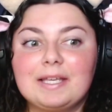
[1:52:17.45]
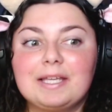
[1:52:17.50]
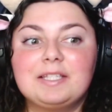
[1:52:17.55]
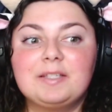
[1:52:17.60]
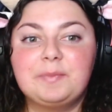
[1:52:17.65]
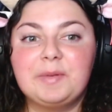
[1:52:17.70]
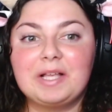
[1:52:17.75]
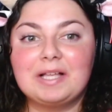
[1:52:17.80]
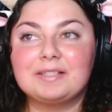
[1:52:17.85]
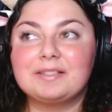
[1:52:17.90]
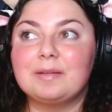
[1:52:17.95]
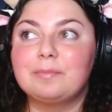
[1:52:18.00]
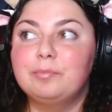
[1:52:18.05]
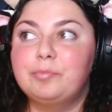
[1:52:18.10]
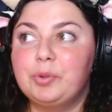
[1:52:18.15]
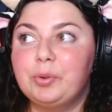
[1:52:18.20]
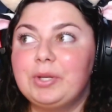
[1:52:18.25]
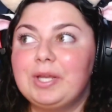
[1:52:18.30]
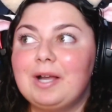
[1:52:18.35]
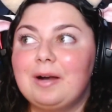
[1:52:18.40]
it's because I'm
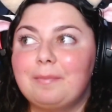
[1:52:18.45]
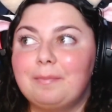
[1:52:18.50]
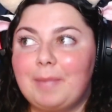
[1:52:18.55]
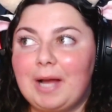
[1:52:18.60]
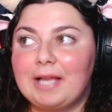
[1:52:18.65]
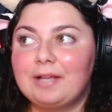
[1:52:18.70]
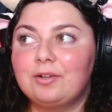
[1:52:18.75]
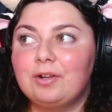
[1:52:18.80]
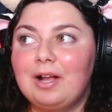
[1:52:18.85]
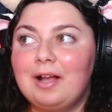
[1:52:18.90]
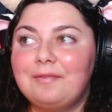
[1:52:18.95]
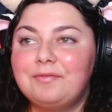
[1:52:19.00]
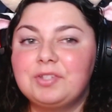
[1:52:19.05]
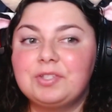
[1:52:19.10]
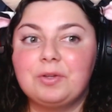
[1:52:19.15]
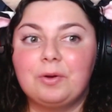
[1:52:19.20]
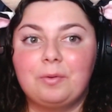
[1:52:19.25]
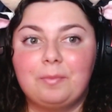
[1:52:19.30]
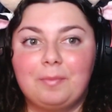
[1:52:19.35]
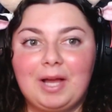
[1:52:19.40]
booting up Minecraft,
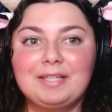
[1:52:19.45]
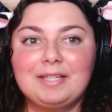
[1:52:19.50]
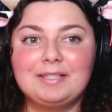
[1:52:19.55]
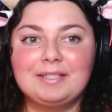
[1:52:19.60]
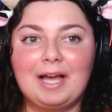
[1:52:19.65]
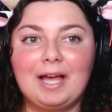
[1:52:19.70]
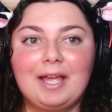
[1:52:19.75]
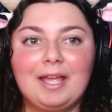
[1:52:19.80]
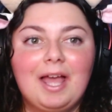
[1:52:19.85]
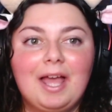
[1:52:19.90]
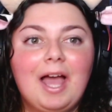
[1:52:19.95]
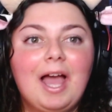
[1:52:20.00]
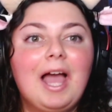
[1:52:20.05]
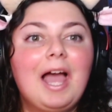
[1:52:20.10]
so it might die.